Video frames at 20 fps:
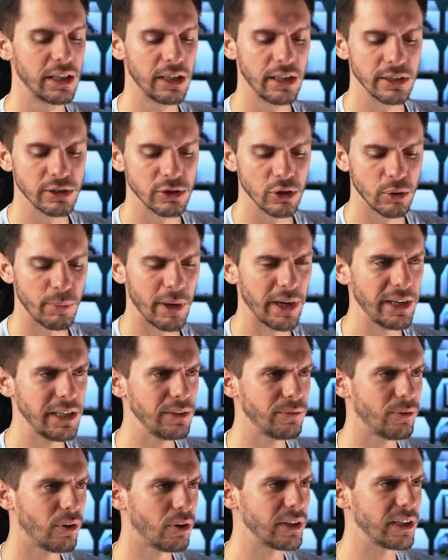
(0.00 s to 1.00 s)
So by
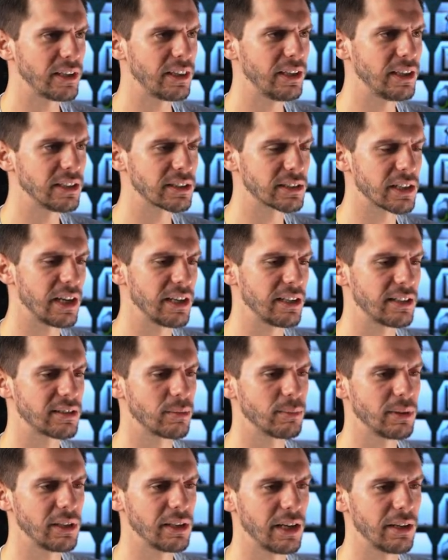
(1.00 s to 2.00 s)
default, I think it's like
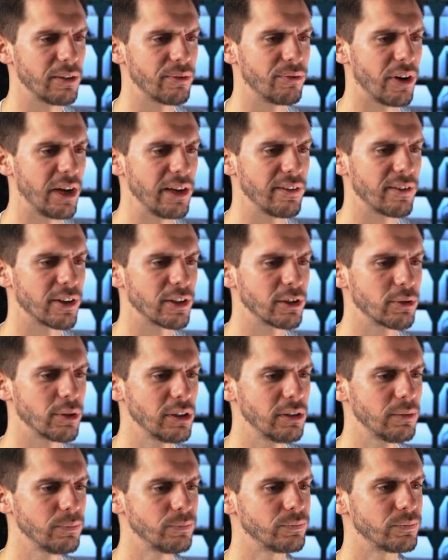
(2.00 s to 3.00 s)
something like five
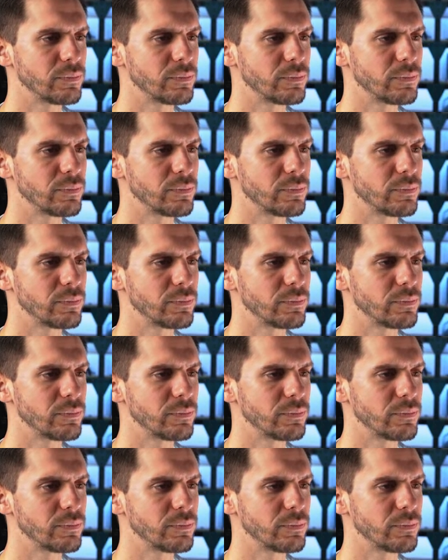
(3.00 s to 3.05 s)
hundred.